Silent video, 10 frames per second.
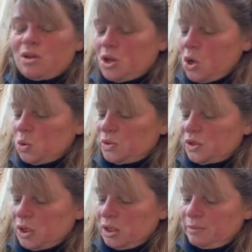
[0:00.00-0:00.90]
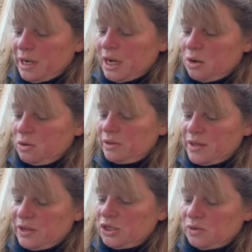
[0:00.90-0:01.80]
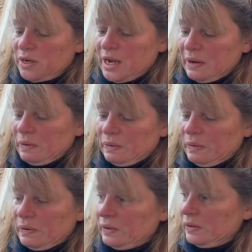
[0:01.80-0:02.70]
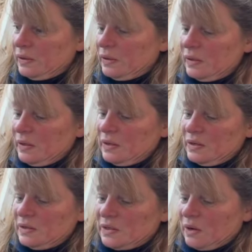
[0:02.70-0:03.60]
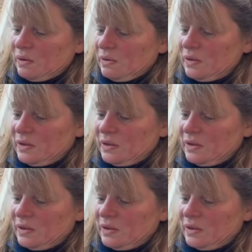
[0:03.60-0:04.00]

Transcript: coats on them now that they do now. So